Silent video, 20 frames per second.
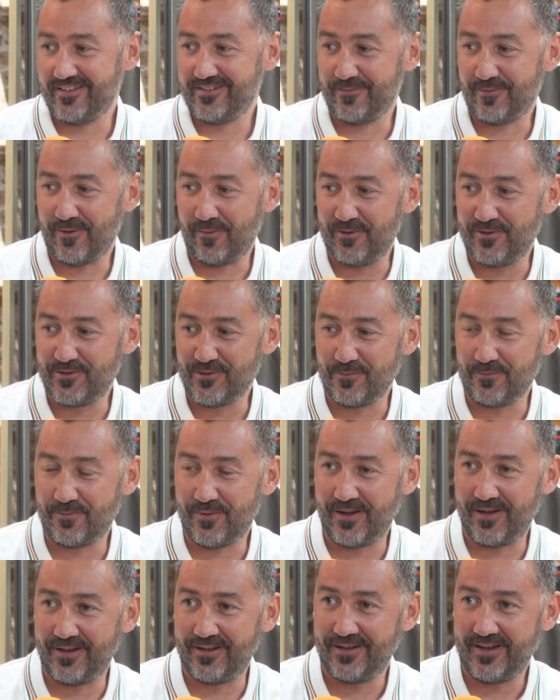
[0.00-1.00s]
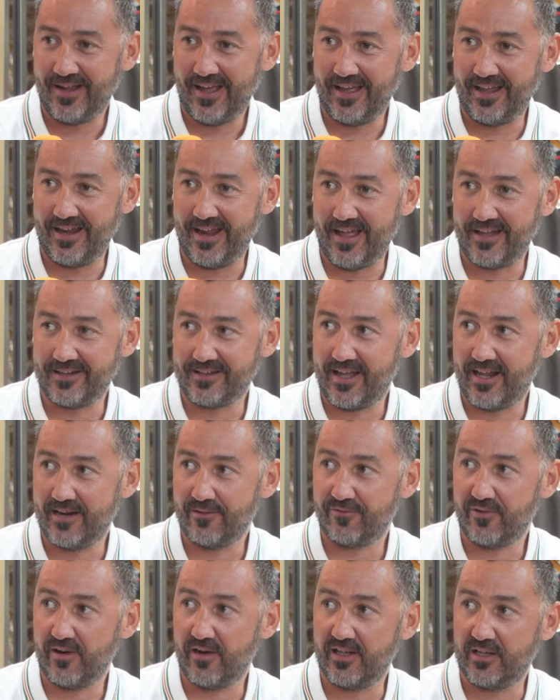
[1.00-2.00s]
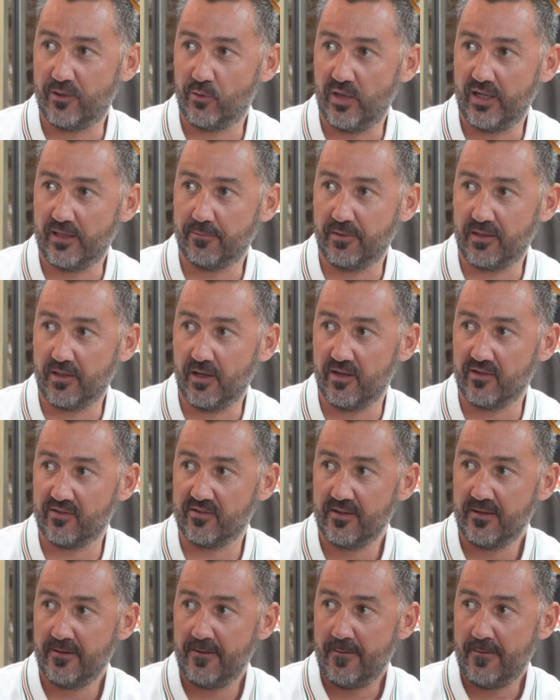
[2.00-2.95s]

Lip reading: you probably jump on and get it fairly quick, because